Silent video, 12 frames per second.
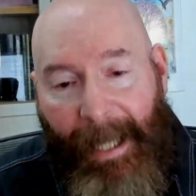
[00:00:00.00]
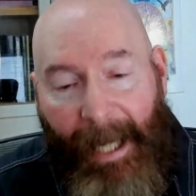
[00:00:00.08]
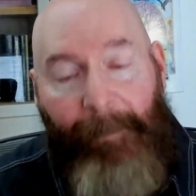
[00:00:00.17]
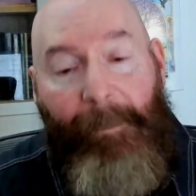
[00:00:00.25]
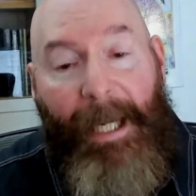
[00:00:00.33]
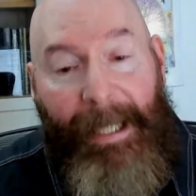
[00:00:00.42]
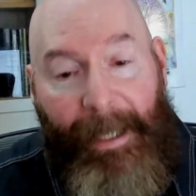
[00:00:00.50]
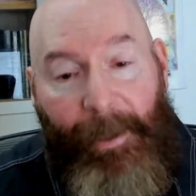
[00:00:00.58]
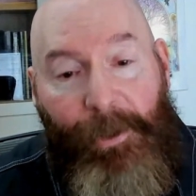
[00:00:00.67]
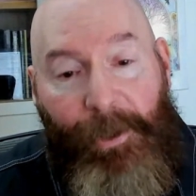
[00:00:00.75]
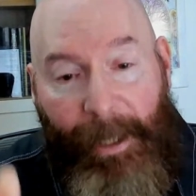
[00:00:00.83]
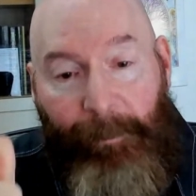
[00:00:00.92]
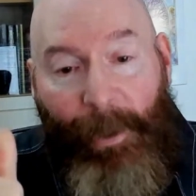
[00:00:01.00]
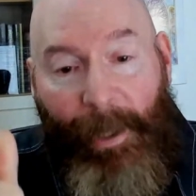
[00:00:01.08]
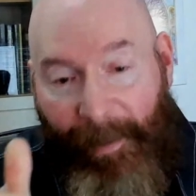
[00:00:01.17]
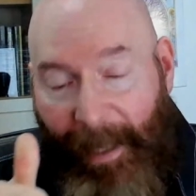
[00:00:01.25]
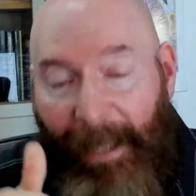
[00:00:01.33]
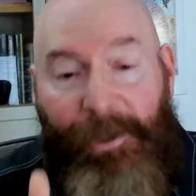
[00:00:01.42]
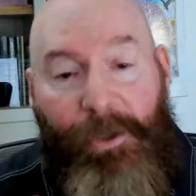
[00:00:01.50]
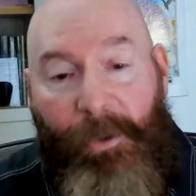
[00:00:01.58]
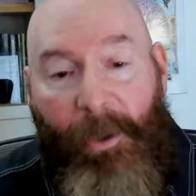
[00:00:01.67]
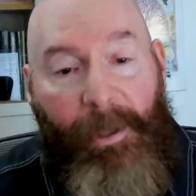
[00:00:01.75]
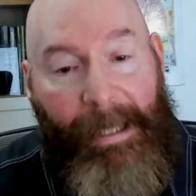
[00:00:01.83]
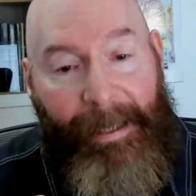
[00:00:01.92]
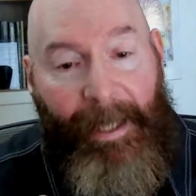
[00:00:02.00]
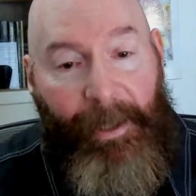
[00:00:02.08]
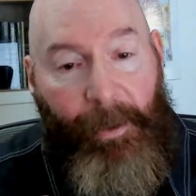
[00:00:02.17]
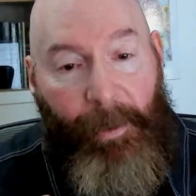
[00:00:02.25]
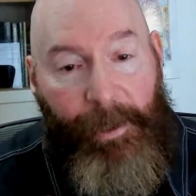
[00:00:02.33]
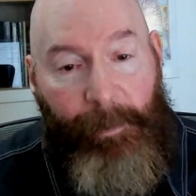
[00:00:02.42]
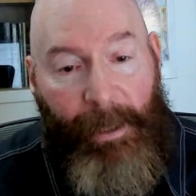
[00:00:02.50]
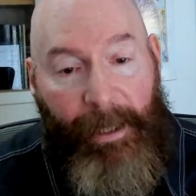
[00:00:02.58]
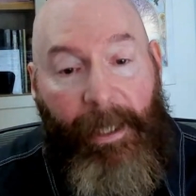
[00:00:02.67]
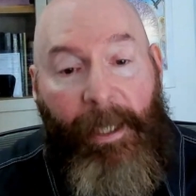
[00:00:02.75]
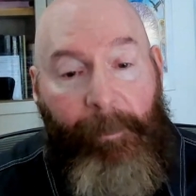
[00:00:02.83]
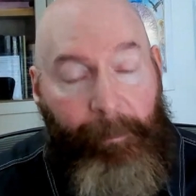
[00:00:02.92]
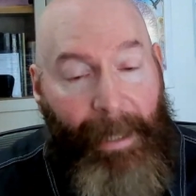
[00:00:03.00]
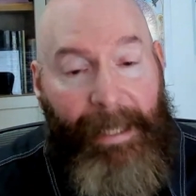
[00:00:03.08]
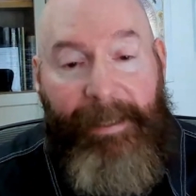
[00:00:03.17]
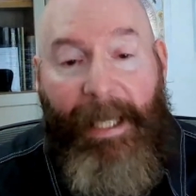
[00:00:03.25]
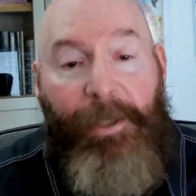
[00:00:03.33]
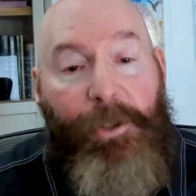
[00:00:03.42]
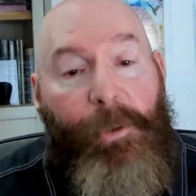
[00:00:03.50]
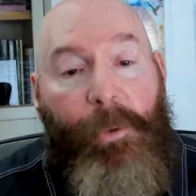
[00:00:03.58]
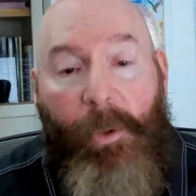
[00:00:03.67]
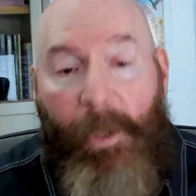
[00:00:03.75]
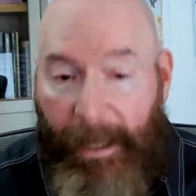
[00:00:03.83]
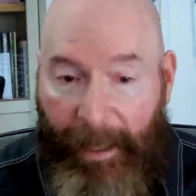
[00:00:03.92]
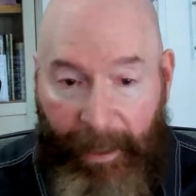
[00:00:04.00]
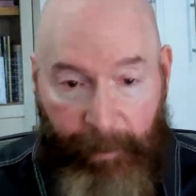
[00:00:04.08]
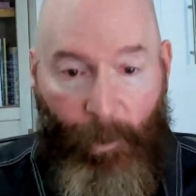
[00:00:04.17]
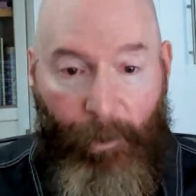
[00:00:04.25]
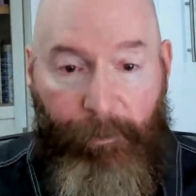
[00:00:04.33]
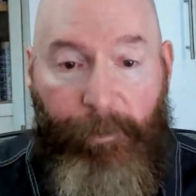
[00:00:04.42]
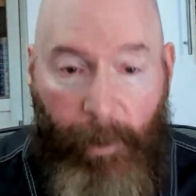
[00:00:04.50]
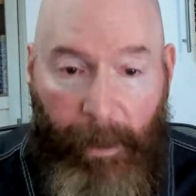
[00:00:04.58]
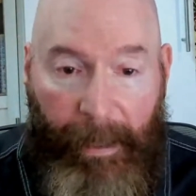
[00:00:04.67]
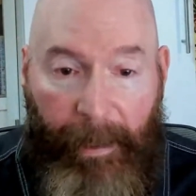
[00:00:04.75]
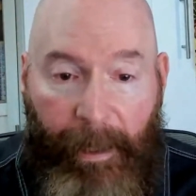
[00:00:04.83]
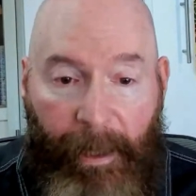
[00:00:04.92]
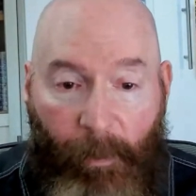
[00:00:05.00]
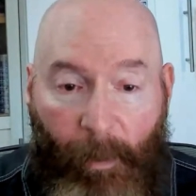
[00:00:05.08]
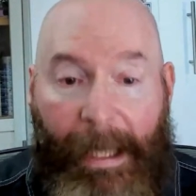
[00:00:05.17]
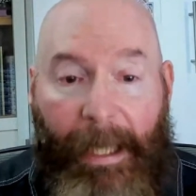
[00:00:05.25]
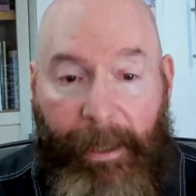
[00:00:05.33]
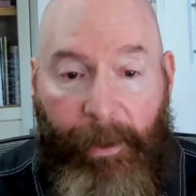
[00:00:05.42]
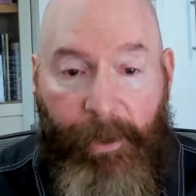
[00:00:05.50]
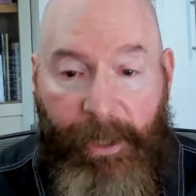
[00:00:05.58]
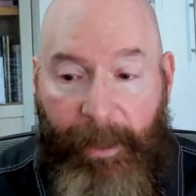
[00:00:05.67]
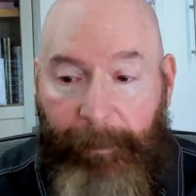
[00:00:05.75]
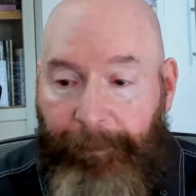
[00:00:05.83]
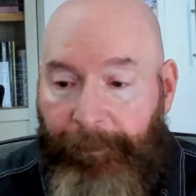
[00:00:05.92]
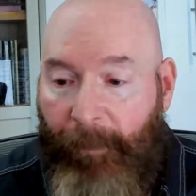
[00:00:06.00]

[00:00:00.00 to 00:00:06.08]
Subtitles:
got my energy imprint that strongly and that crisply makes that tool connect more fully when I use it.